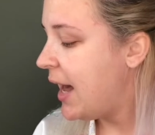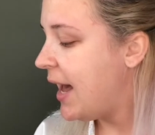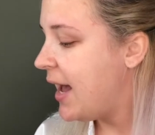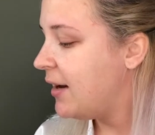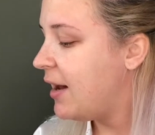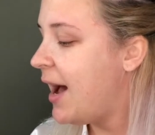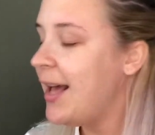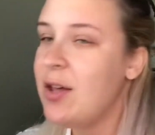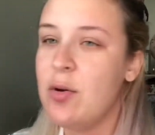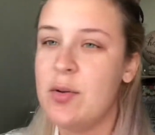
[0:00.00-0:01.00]
And
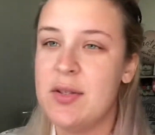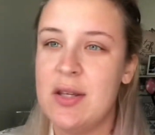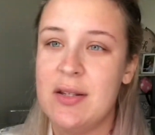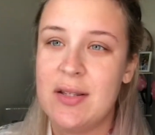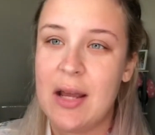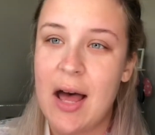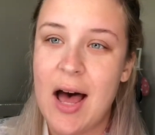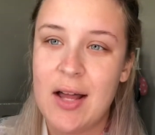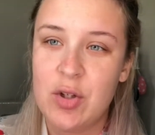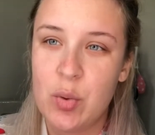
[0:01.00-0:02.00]
I use this
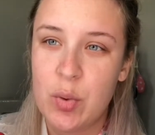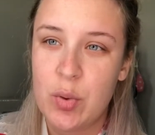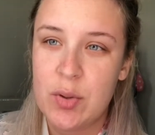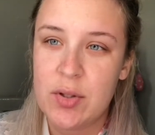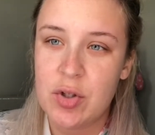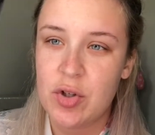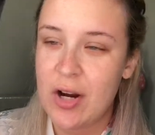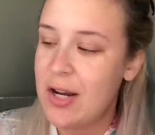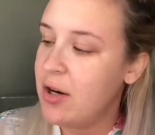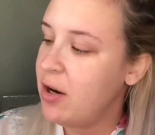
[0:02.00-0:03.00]
Hot Tools
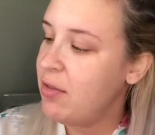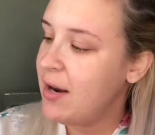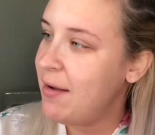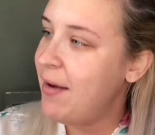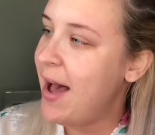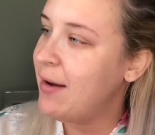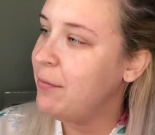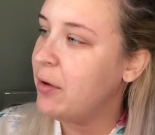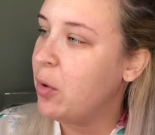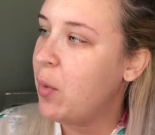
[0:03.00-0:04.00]
straightener that I've had
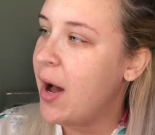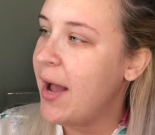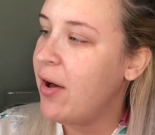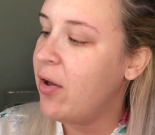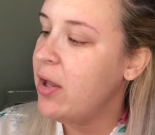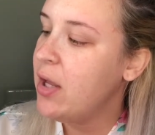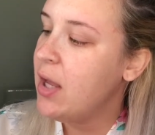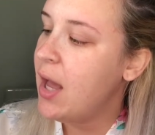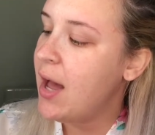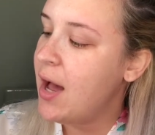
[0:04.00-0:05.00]
for a while.
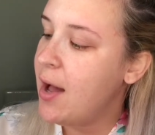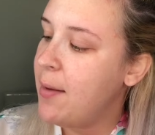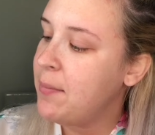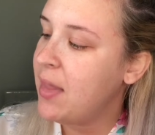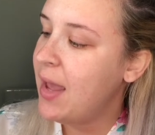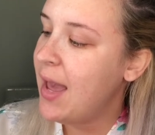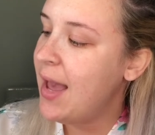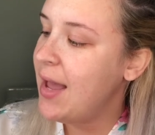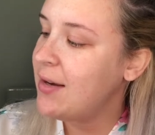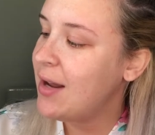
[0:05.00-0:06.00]

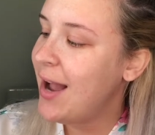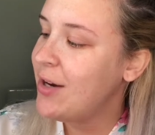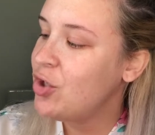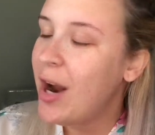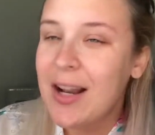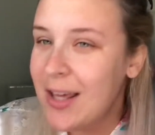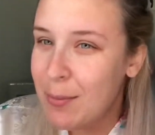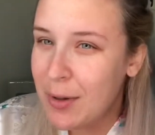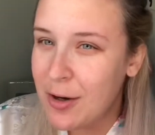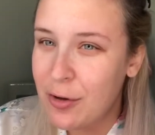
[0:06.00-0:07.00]
And I try to keep
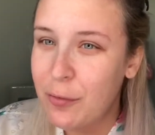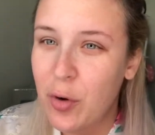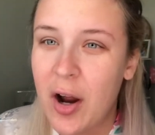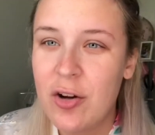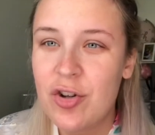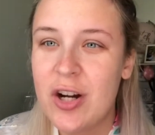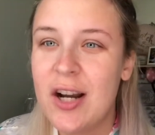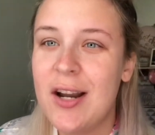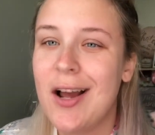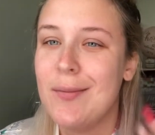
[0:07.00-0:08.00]
it under
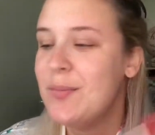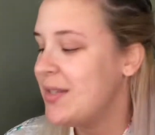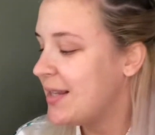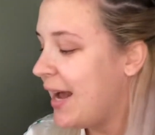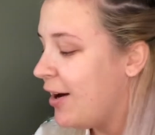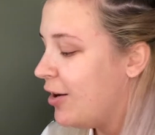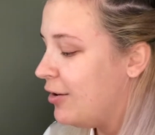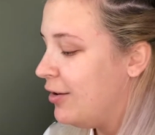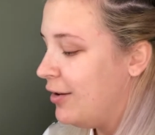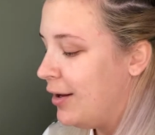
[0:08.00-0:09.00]
400. I'm
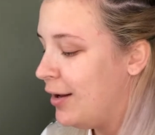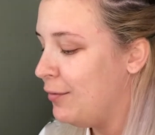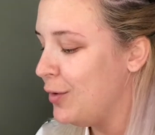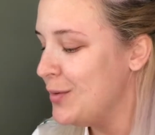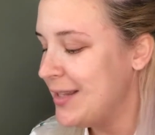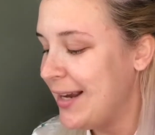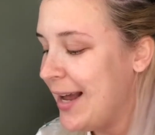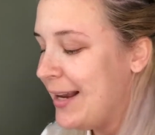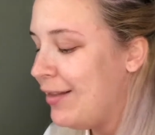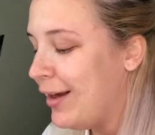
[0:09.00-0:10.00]
scared of using
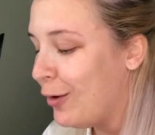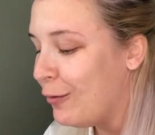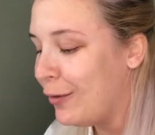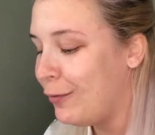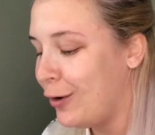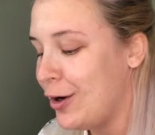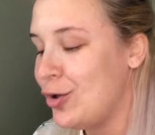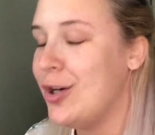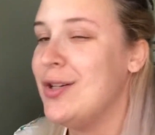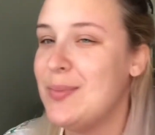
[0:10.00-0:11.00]
anything over
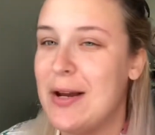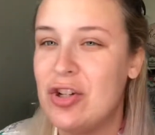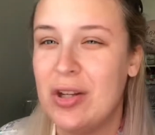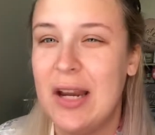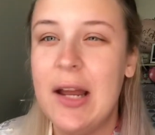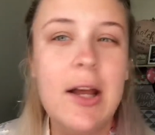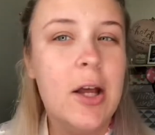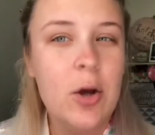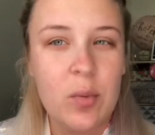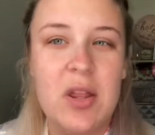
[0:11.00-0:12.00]
400, especially
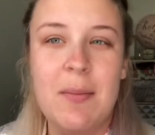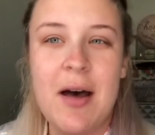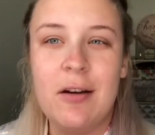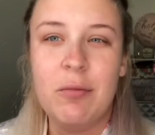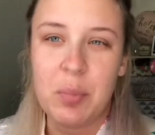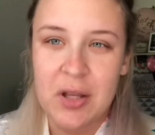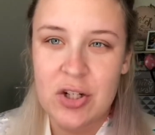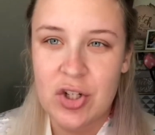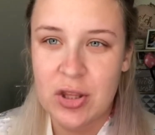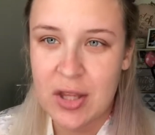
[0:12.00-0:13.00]
with the amount of
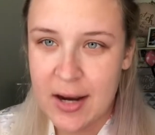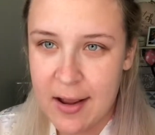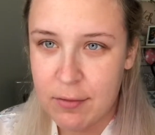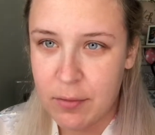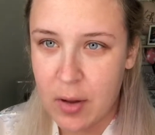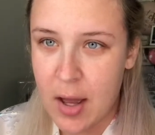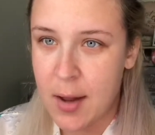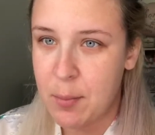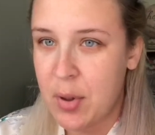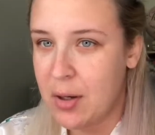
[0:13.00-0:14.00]
bleach that
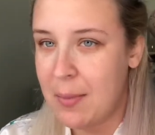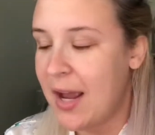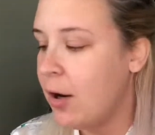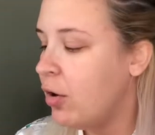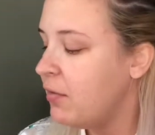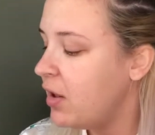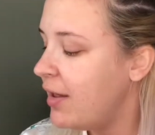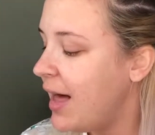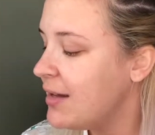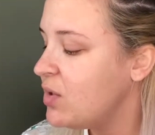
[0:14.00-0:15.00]
I've put in my hair over the
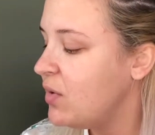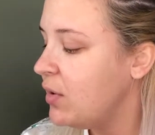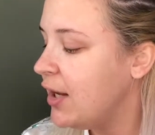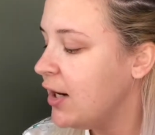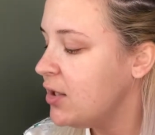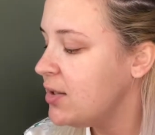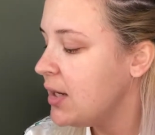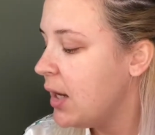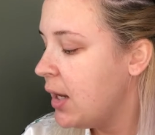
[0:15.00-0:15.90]
last few years.